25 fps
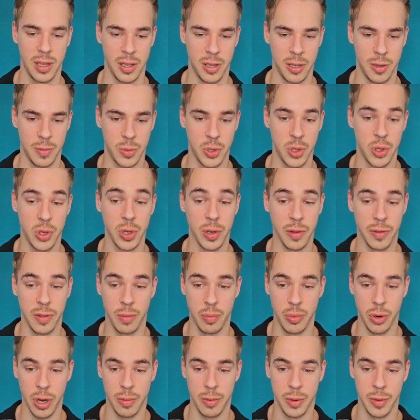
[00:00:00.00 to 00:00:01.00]
to
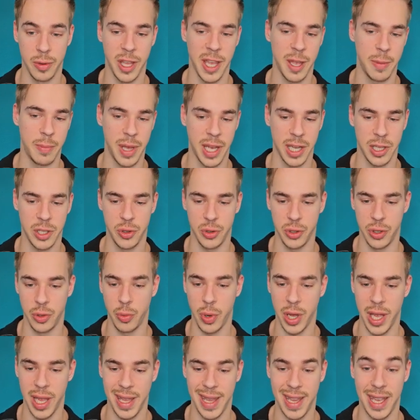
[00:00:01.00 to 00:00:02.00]
solve the problem and get back to
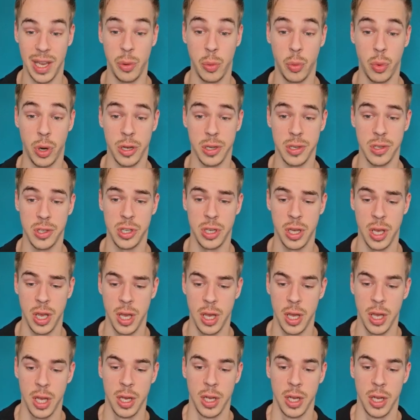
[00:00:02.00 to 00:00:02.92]
the way it was.